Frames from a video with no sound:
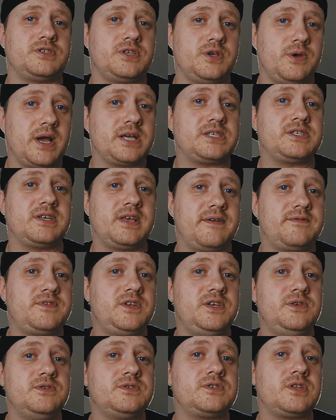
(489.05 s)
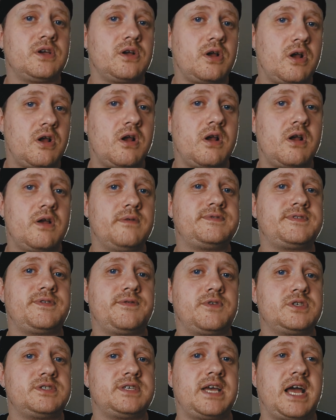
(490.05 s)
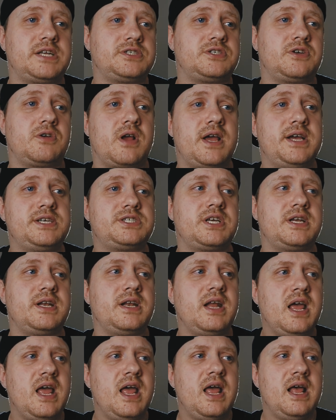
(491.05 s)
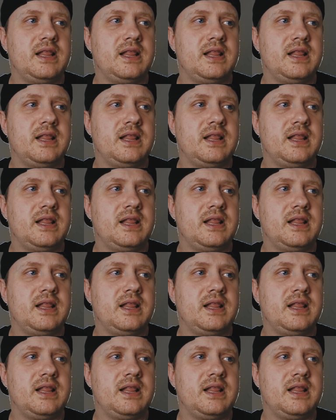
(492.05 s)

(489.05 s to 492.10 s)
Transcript: So you actually have to use the curves for saturation.